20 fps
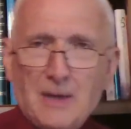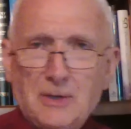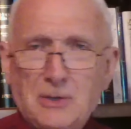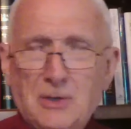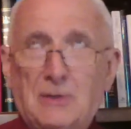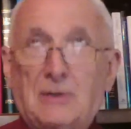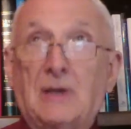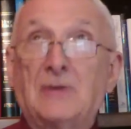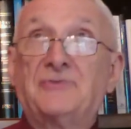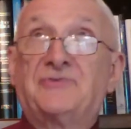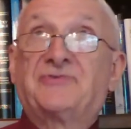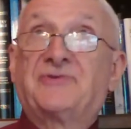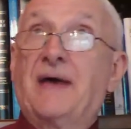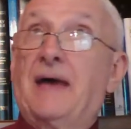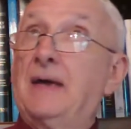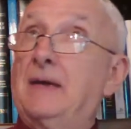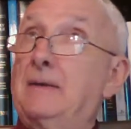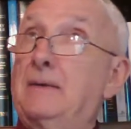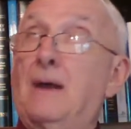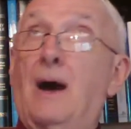you can
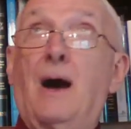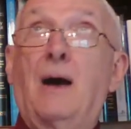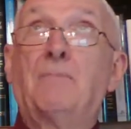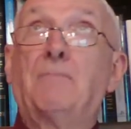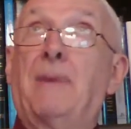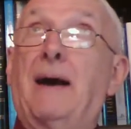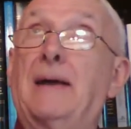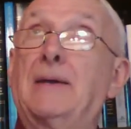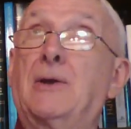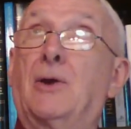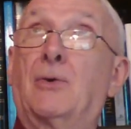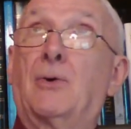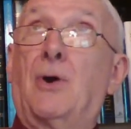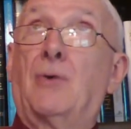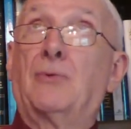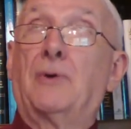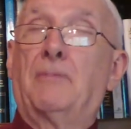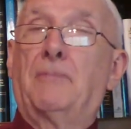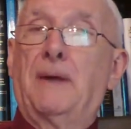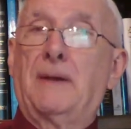say, not by your
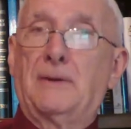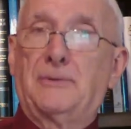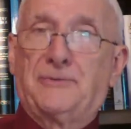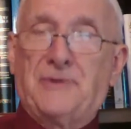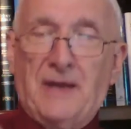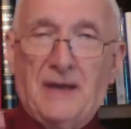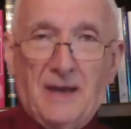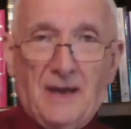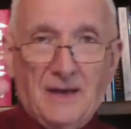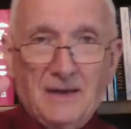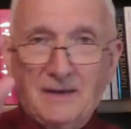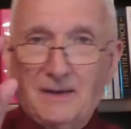own ability,